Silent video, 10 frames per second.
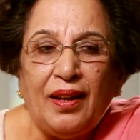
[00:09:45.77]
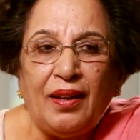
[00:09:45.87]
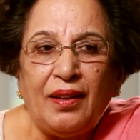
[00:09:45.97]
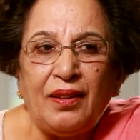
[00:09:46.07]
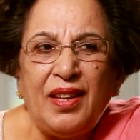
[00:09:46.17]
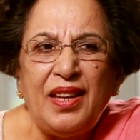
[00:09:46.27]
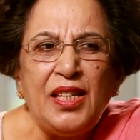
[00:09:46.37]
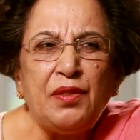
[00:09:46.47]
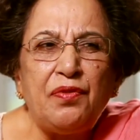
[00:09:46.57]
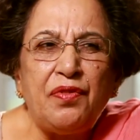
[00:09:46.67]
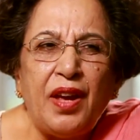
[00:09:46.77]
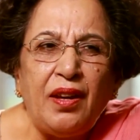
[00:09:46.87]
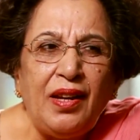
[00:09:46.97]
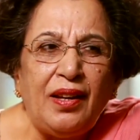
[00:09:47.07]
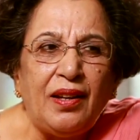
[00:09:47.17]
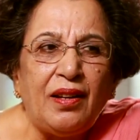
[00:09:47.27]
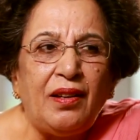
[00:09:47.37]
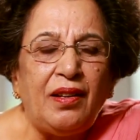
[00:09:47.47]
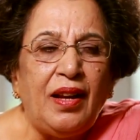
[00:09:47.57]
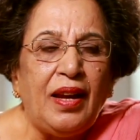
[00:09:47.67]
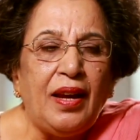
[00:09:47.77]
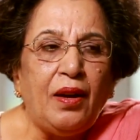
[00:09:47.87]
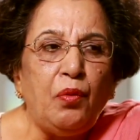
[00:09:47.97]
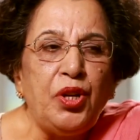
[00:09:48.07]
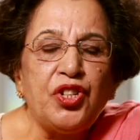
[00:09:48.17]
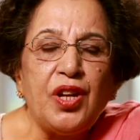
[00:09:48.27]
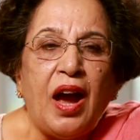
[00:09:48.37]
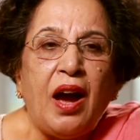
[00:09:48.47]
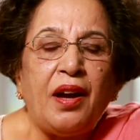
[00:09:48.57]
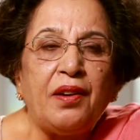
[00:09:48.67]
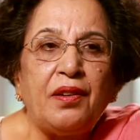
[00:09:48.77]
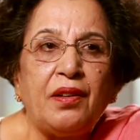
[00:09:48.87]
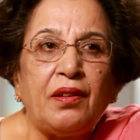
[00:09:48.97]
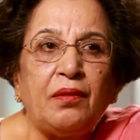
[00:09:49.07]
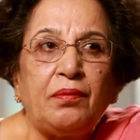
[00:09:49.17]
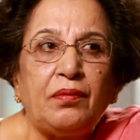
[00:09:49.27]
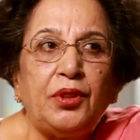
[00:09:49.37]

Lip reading: there is very little which our,